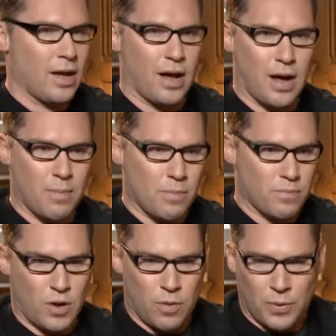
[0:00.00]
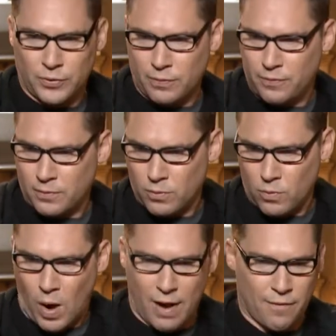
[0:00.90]
um, you know, we built a
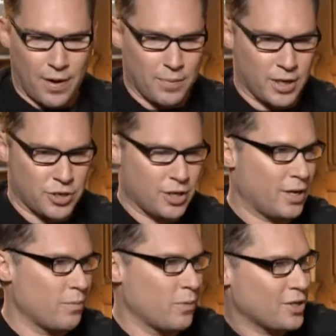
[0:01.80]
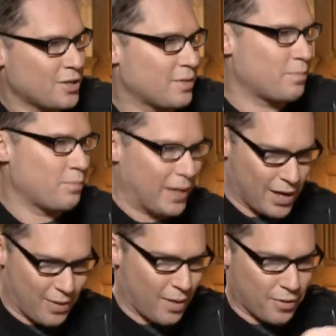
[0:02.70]
wireframe kitchen and we just
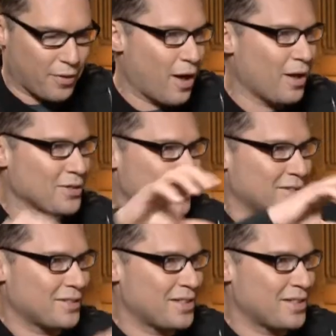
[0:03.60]
played around with dolls and,